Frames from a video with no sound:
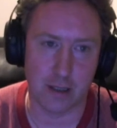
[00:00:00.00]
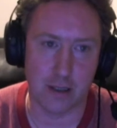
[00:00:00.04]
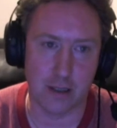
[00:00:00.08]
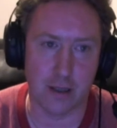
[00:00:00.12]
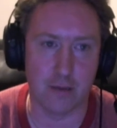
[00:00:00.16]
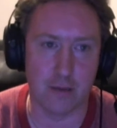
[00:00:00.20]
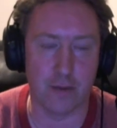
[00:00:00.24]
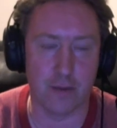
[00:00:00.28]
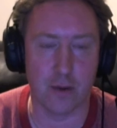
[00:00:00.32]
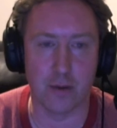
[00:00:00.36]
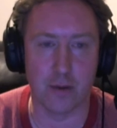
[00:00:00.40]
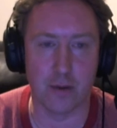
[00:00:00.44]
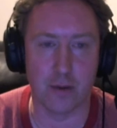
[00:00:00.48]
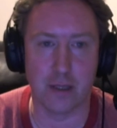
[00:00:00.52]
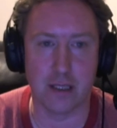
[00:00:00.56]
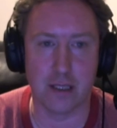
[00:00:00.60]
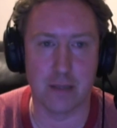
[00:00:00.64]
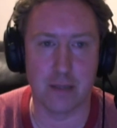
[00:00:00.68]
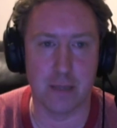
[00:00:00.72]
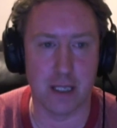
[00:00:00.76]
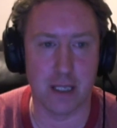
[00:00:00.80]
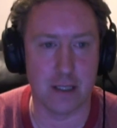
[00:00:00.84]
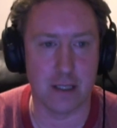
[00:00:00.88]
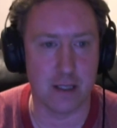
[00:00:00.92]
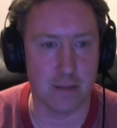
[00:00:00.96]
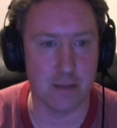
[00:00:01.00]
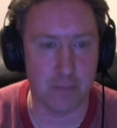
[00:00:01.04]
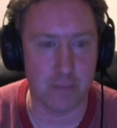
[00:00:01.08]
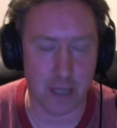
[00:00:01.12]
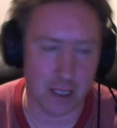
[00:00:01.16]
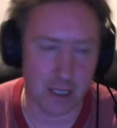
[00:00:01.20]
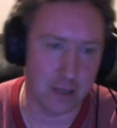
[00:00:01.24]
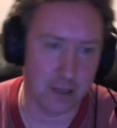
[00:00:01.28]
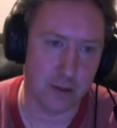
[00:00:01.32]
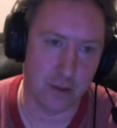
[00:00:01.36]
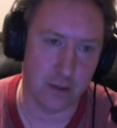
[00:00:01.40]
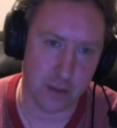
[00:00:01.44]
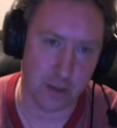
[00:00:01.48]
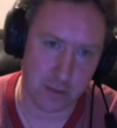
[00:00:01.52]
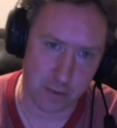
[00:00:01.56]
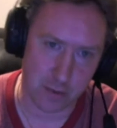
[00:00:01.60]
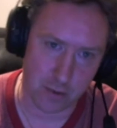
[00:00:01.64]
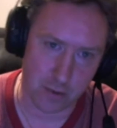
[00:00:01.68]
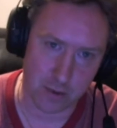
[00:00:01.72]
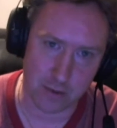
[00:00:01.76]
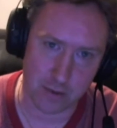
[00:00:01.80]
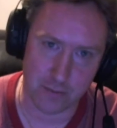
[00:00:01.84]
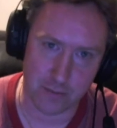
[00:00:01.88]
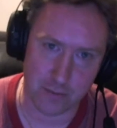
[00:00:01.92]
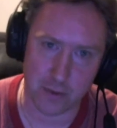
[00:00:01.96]
I've already mentioned Patton
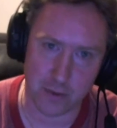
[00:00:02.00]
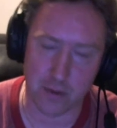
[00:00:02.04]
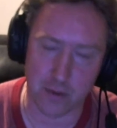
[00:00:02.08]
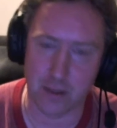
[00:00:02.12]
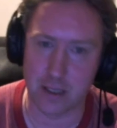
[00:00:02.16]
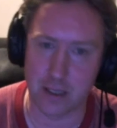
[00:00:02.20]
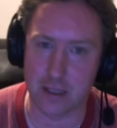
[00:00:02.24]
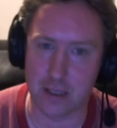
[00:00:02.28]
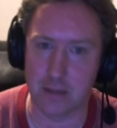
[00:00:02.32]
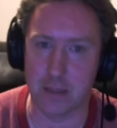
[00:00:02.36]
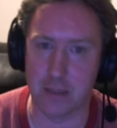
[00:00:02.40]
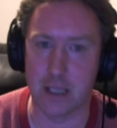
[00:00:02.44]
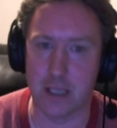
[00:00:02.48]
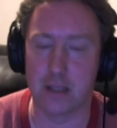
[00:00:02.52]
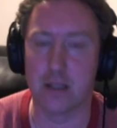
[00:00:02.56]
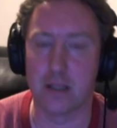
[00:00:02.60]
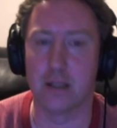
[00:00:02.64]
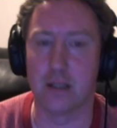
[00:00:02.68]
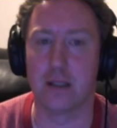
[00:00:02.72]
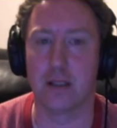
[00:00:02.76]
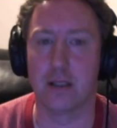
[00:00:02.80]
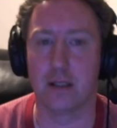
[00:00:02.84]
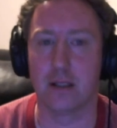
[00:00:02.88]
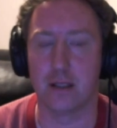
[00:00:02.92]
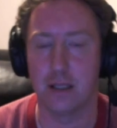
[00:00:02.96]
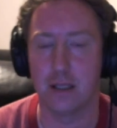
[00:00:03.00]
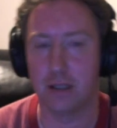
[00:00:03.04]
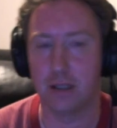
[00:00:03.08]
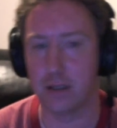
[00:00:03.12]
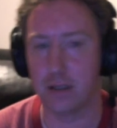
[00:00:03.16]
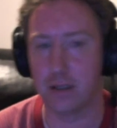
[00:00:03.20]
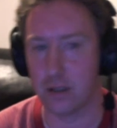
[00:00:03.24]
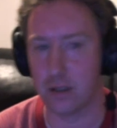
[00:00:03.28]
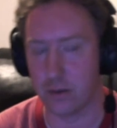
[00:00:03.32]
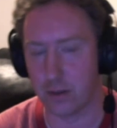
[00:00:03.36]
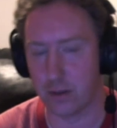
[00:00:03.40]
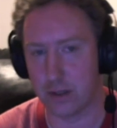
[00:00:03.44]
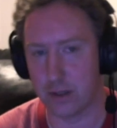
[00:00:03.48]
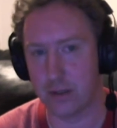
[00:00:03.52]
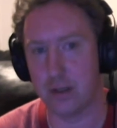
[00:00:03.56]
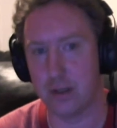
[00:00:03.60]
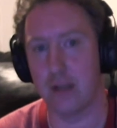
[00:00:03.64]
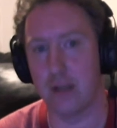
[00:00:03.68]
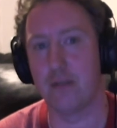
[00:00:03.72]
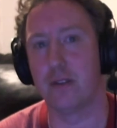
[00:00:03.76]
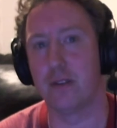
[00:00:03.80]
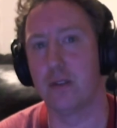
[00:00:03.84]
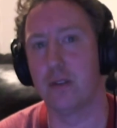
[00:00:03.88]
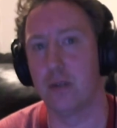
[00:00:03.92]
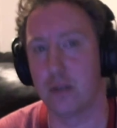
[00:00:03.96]
Oswalt. I've already mentioned the, the you know the
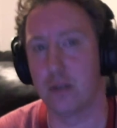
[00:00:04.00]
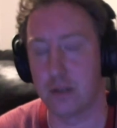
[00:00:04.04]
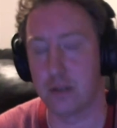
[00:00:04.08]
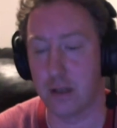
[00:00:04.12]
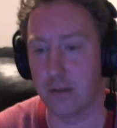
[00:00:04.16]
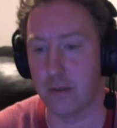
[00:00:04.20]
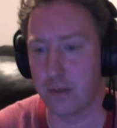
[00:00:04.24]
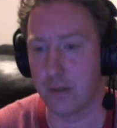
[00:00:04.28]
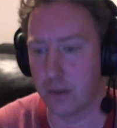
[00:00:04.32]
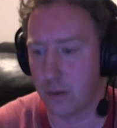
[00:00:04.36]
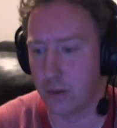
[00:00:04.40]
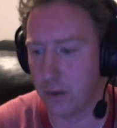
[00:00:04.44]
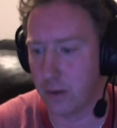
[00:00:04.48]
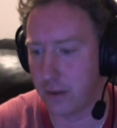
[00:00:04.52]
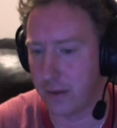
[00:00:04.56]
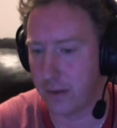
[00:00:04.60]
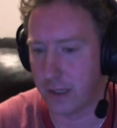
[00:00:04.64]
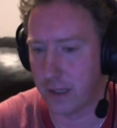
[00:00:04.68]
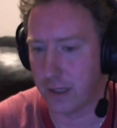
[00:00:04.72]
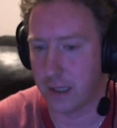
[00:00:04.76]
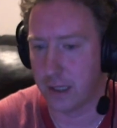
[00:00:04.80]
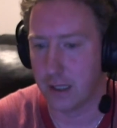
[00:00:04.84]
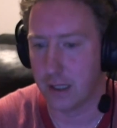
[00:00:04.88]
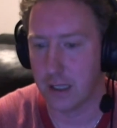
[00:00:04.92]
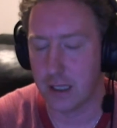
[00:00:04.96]
Trevor Trevor Noah thing.